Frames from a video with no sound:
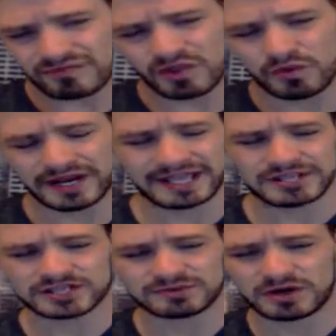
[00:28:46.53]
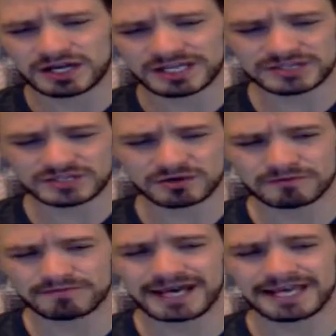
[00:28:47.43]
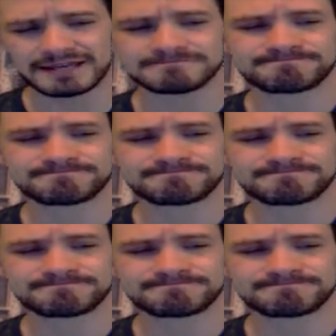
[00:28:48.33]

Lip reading: When I could just walk in the store and buy it.